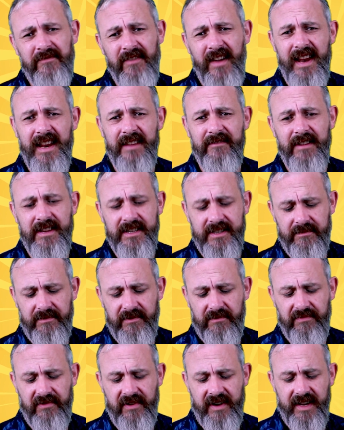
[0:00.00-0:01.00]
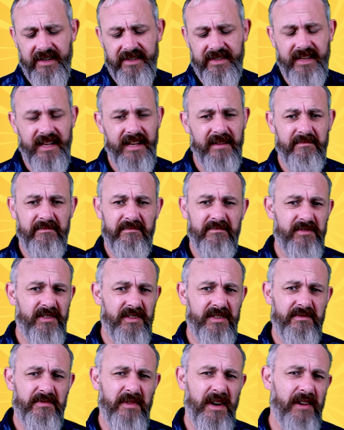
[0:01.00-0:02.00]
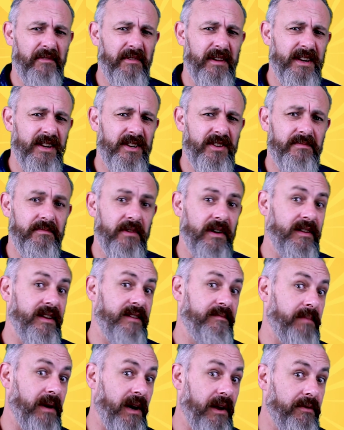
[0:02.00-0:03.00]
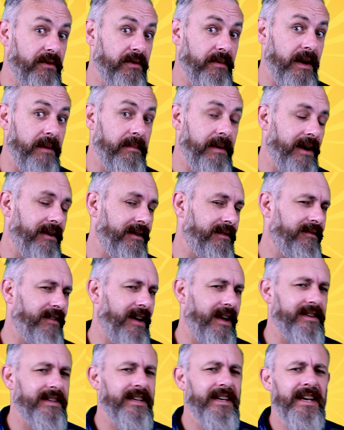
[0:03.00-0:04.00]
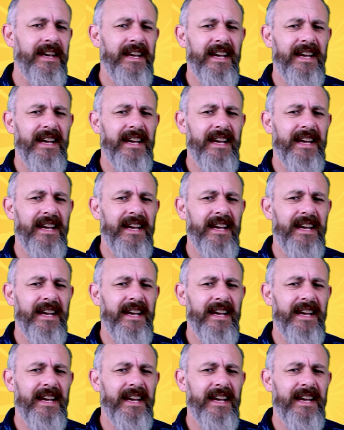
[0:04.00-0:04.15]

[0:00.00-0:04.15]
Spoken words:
Fairly reasonable priced, just 20 quid-ish, well, below £20 in fact.